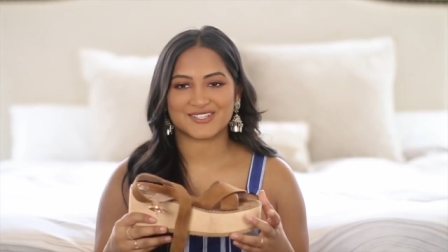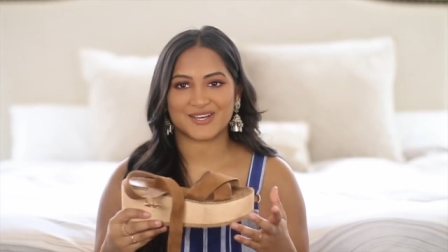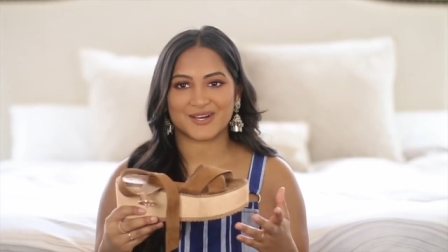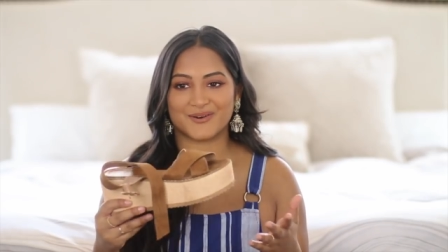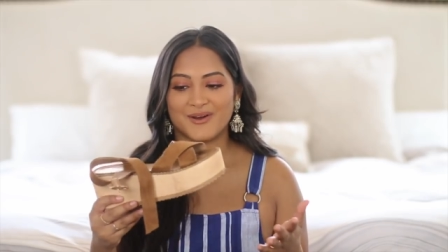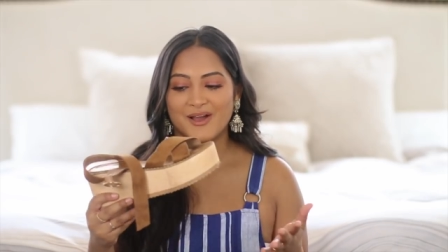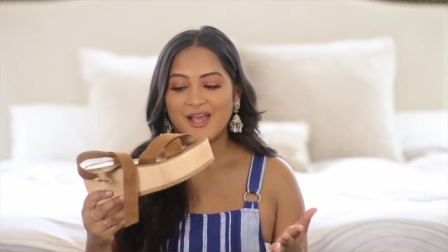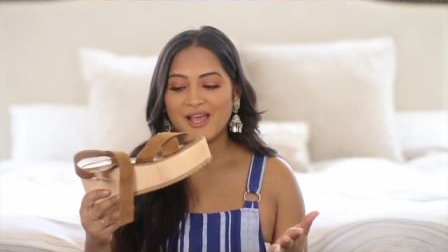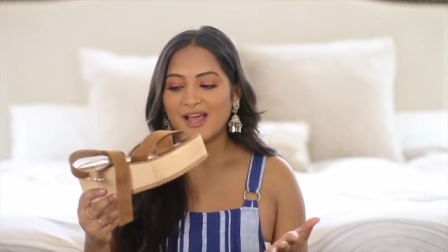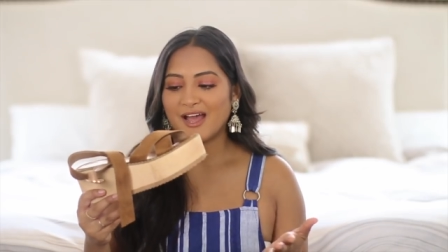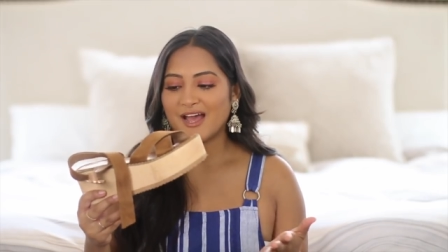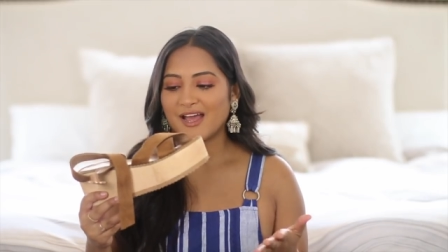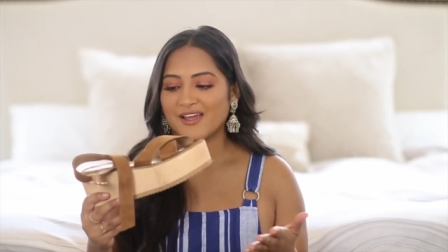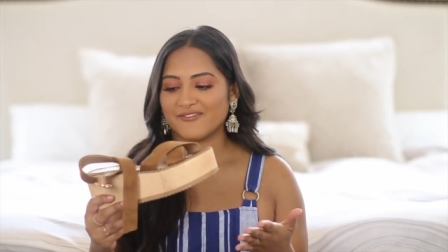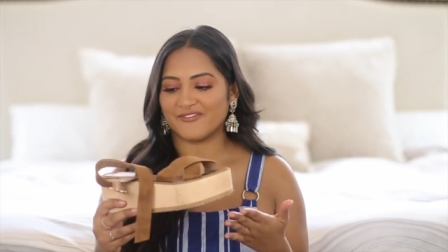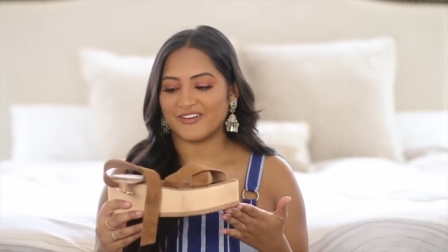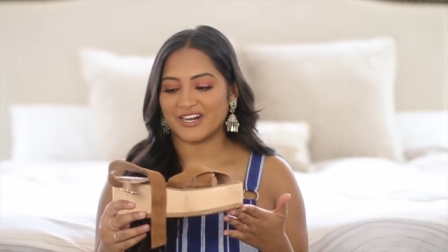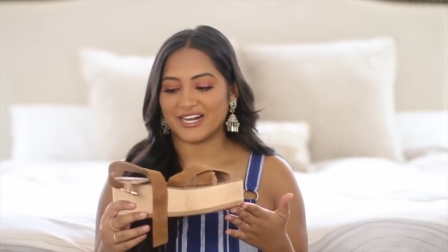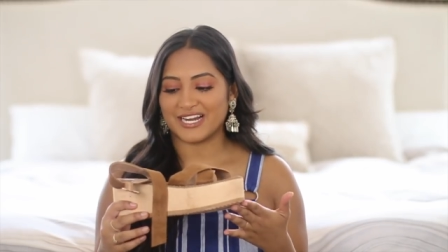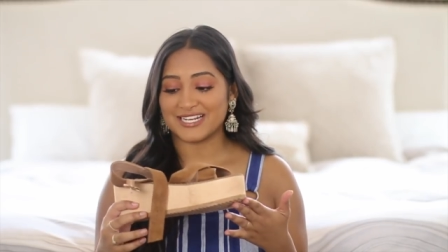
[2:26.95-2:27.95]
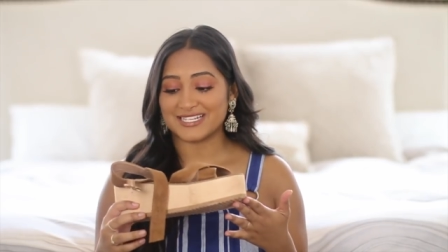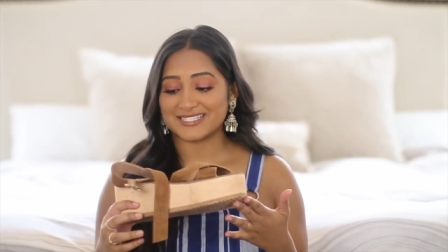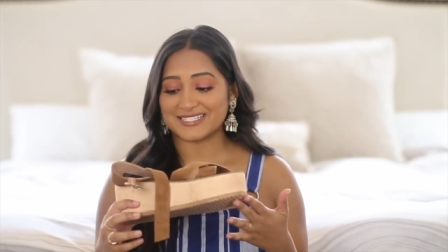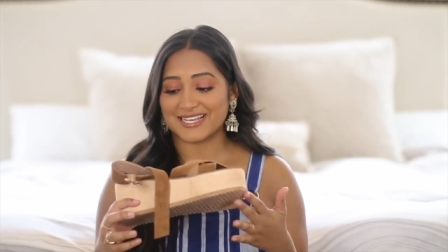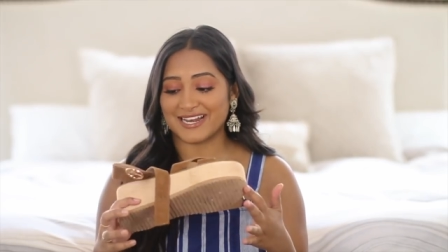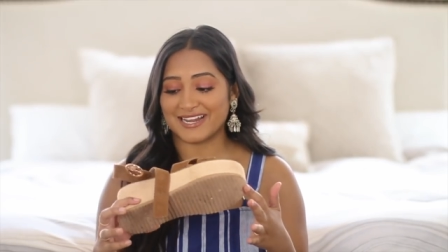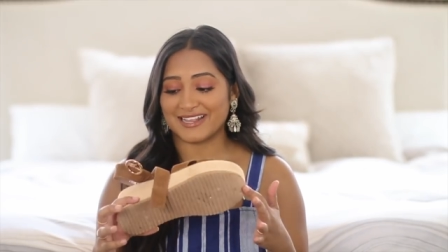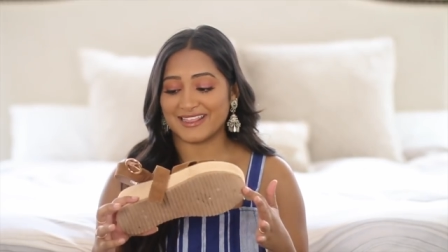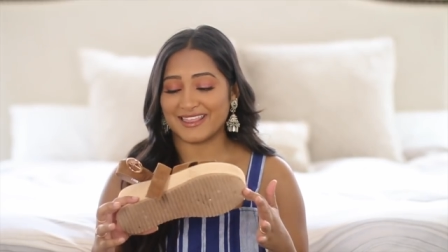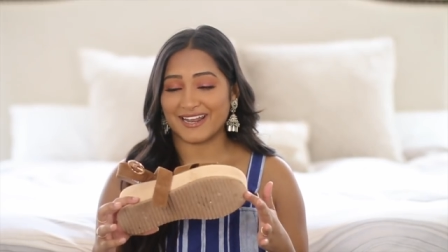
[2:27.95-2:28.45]
So I'm very
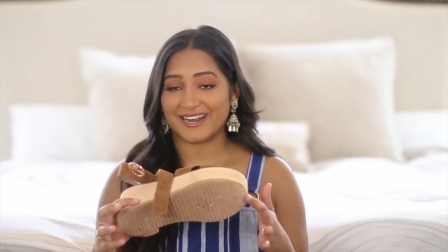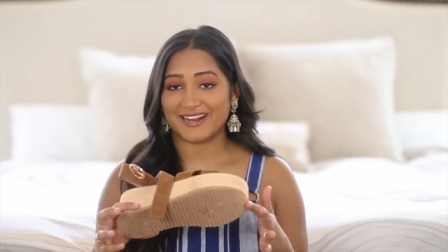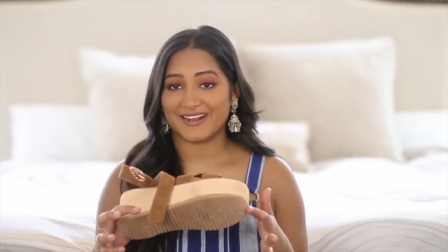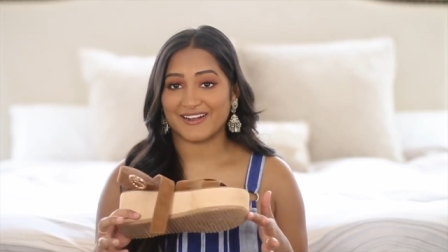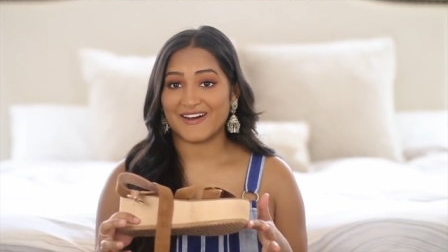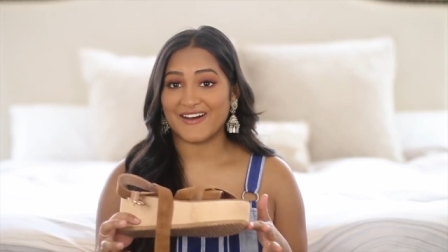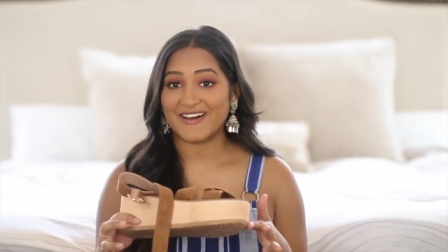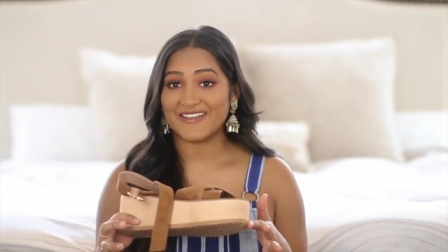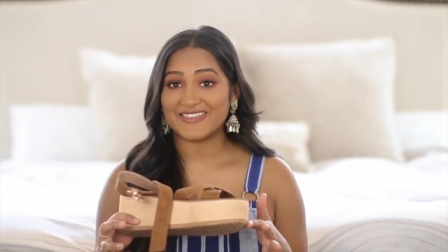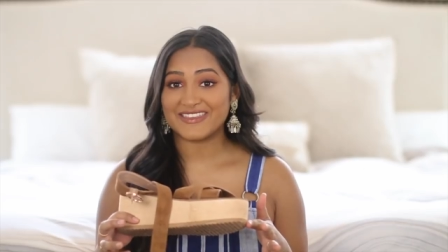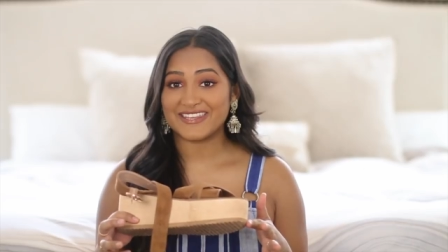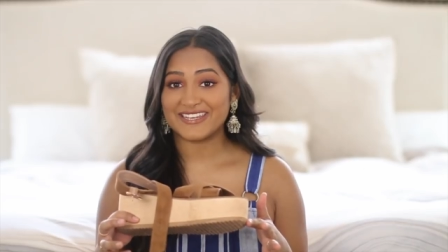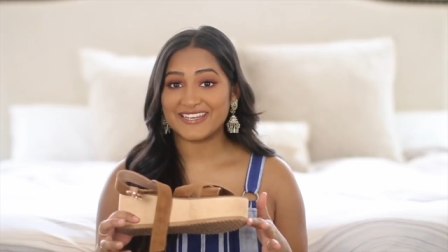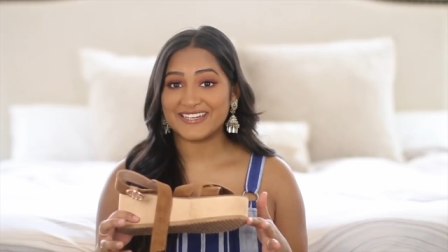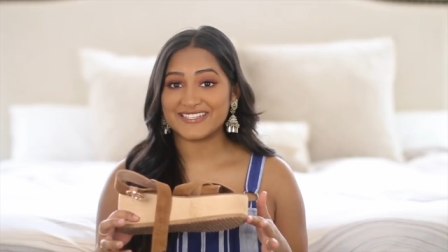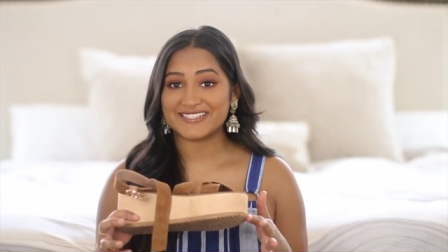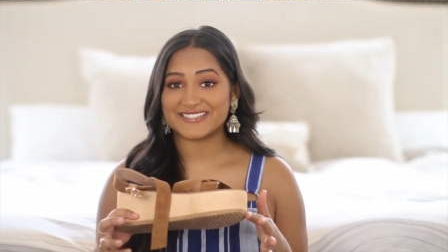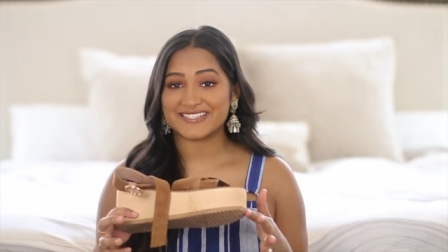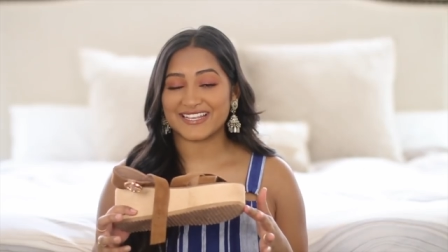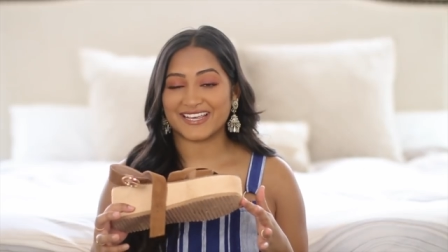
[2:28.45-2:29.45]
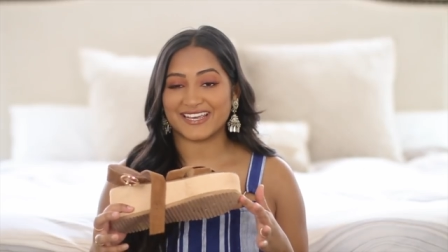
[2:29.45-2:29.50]
excited that I got these